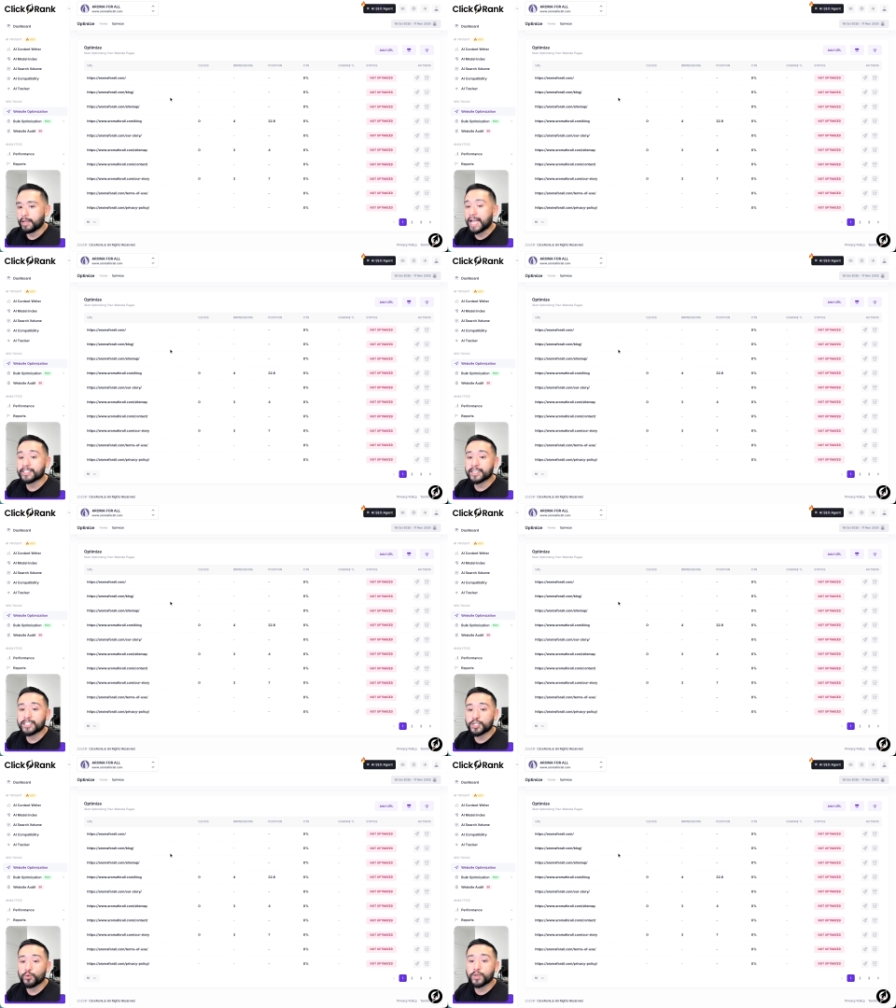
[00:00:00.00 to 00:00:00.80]
And since
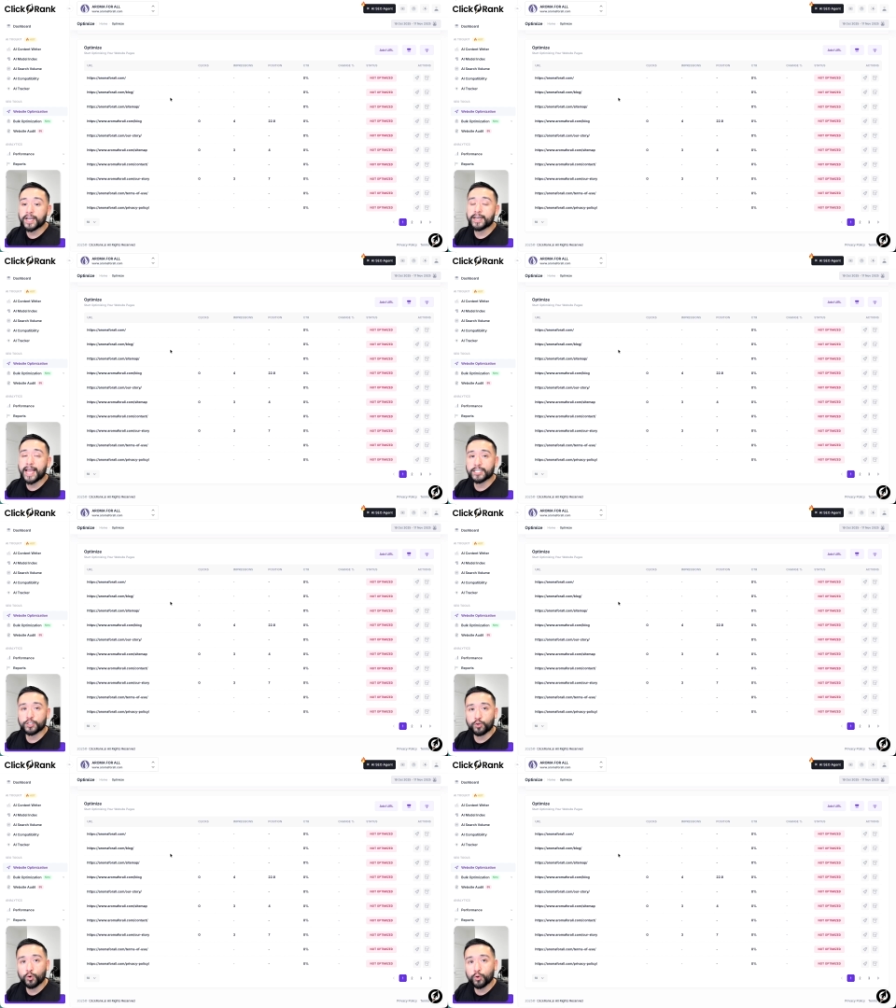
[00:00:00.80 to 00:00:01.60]
you connect
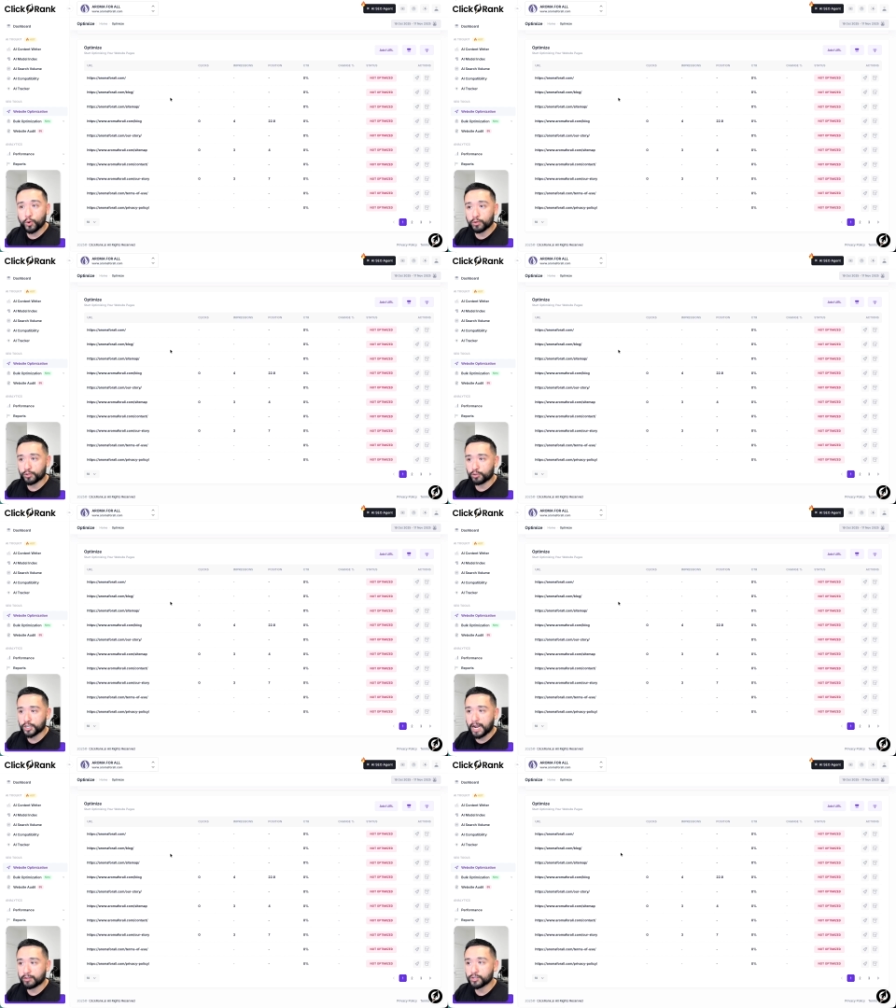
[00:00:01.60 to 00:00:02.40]
your Google Search
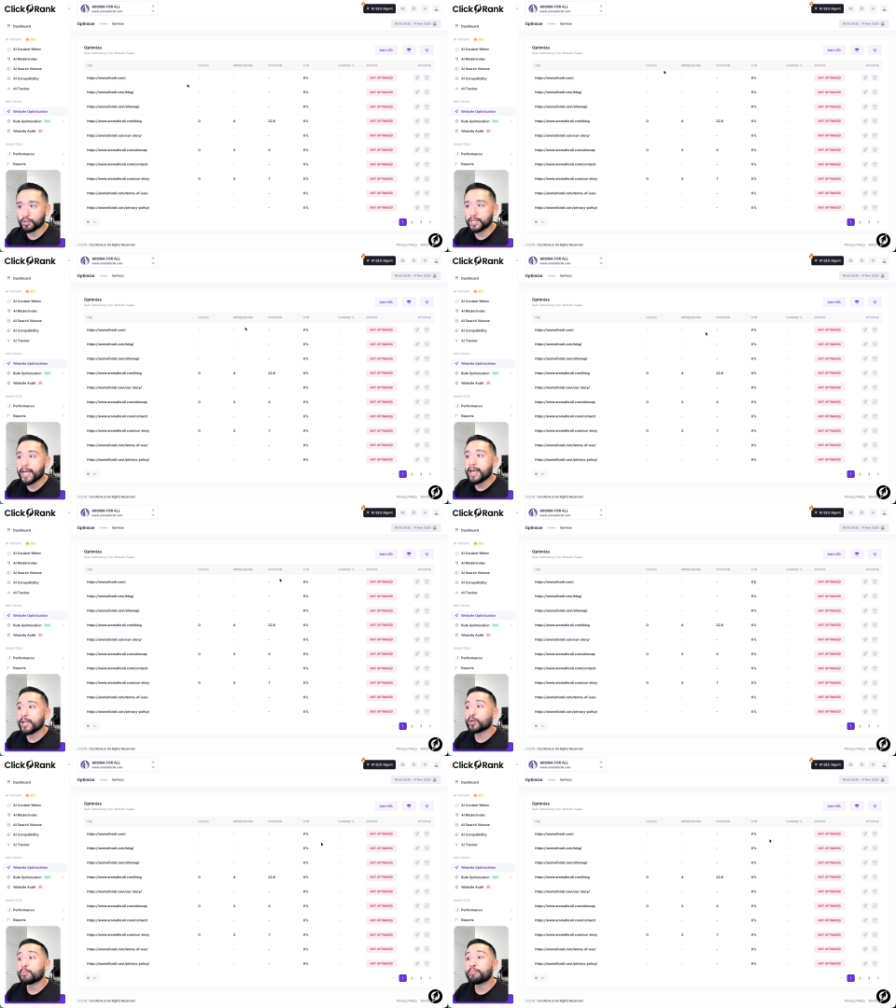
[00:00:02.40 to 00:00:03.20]
Console,
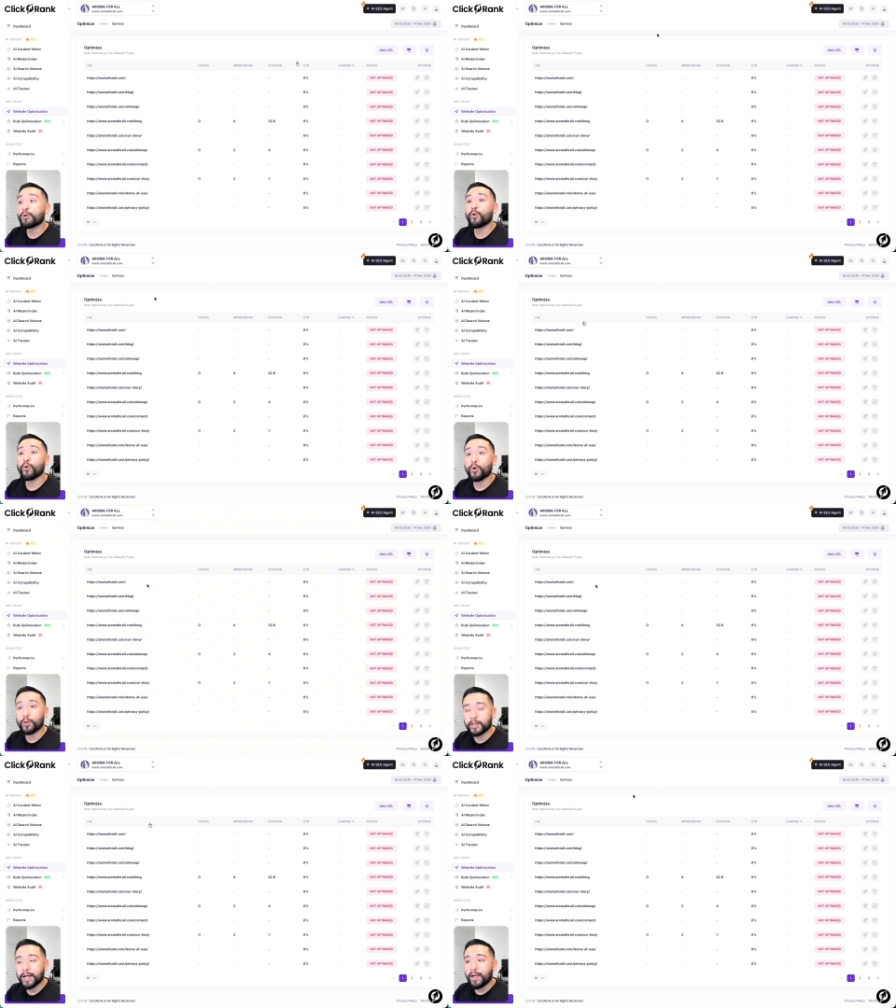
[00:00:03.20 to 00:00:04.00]
it'll
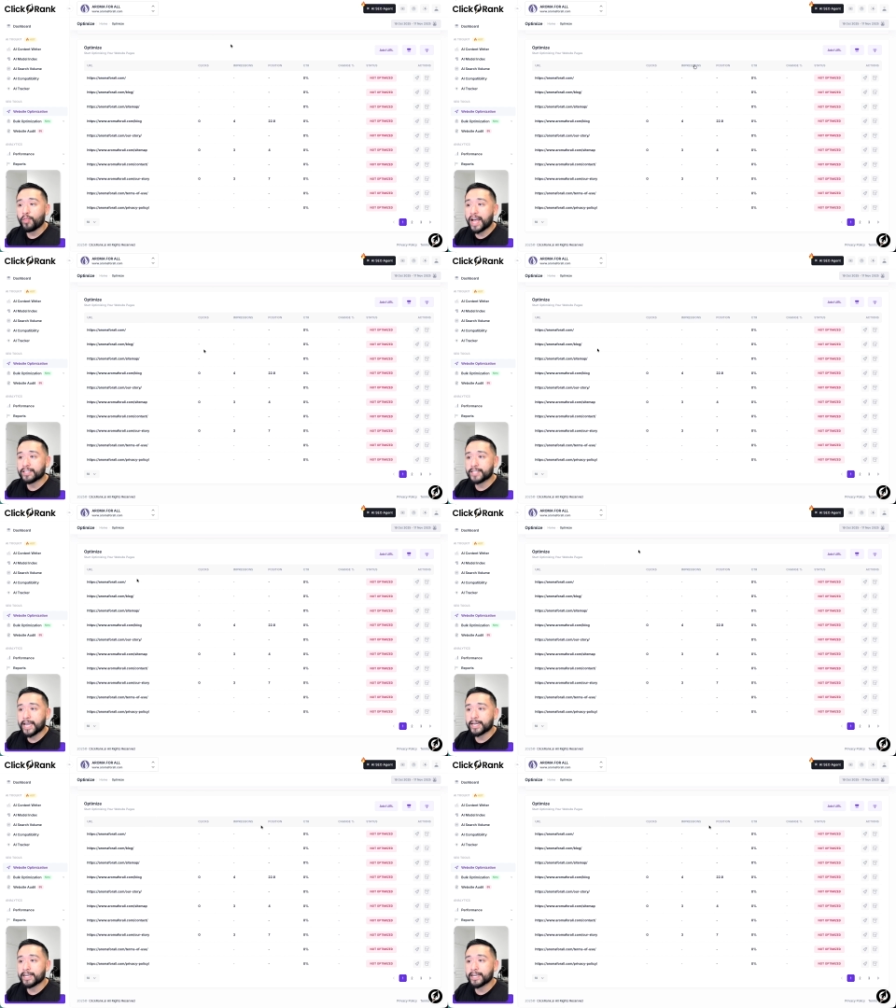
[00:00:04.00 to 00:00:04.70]
pull that data